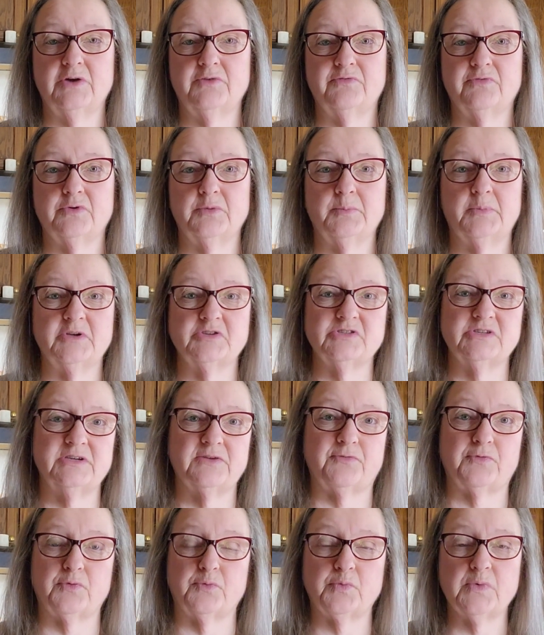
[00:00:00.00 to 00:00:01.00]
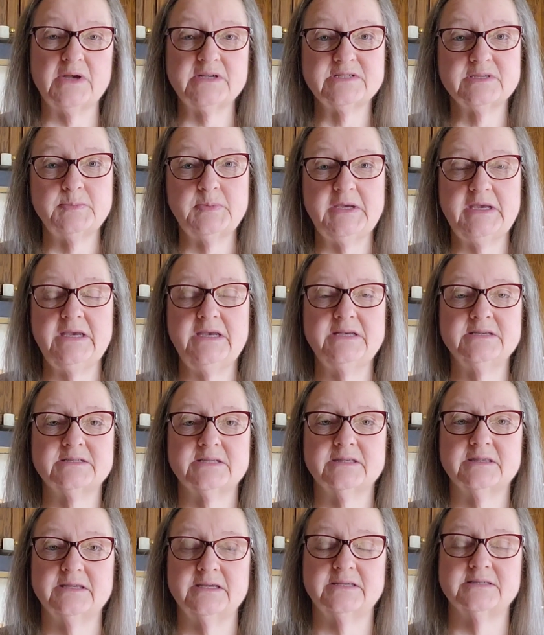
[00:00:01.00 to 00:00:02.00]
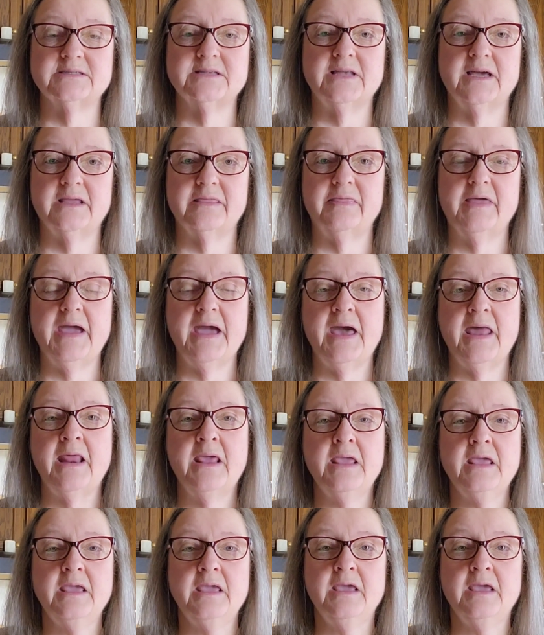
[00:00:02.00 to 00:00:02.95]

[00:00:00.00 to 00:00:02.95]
for a bunch of different recipes and things like that.